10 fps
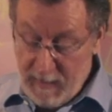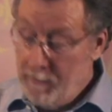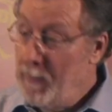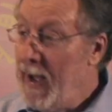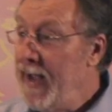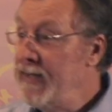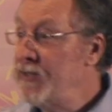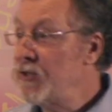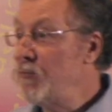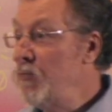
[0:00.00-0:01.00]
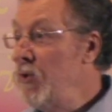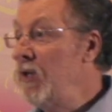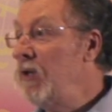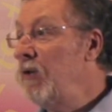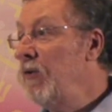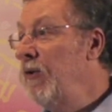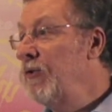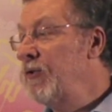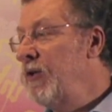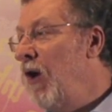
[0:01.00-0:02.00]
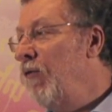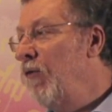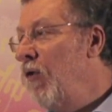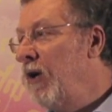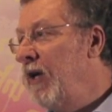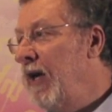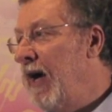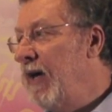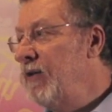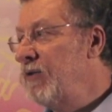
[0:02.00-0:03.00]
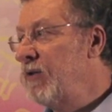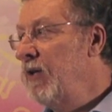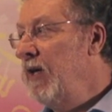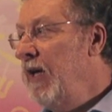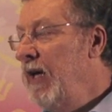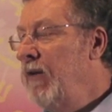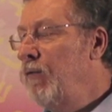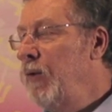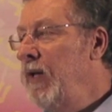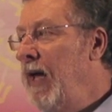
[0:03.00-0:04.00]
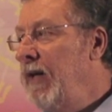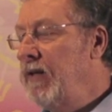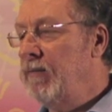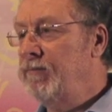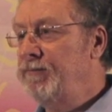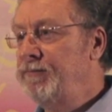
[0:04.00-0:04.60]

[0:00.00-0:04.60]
Minds will self-organize if we let them.